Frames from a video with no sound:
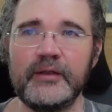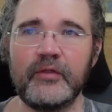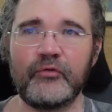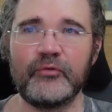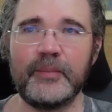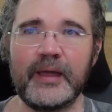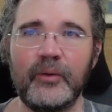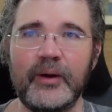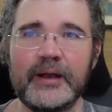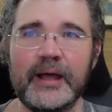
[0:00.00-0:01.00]
This is
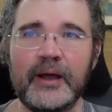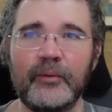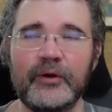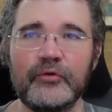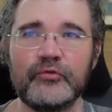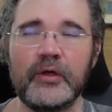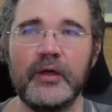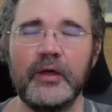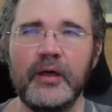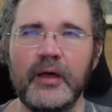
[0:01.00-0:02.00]
megawatt hours
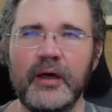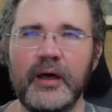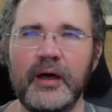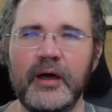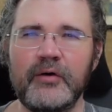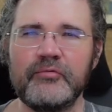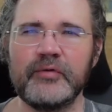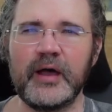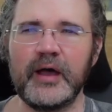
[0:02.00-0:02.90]
of